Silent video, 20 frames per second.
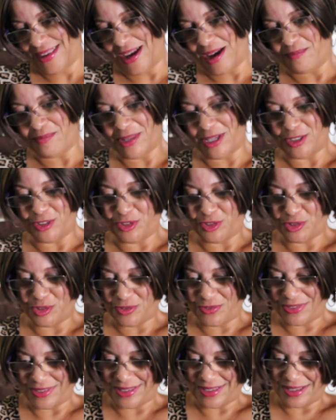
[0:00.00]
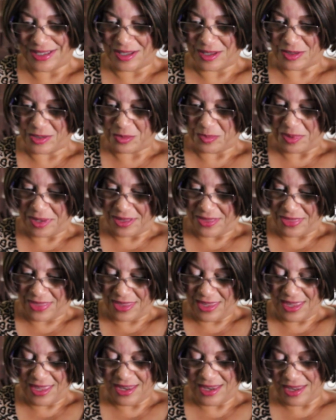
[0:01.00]
I'm not sure if it does, but
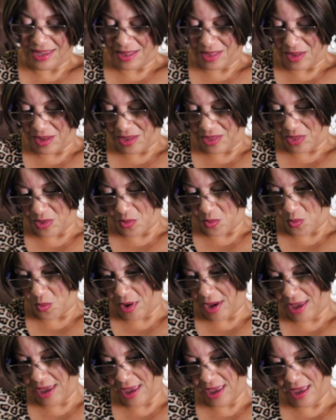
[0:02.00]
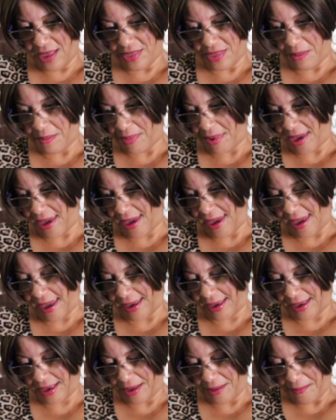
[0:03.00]
then in the way in the
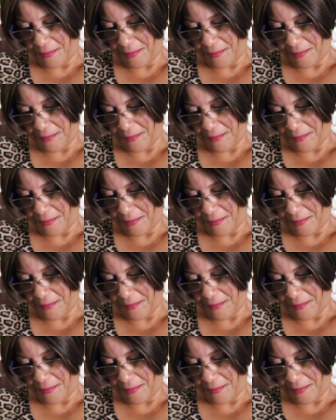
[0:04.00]
back,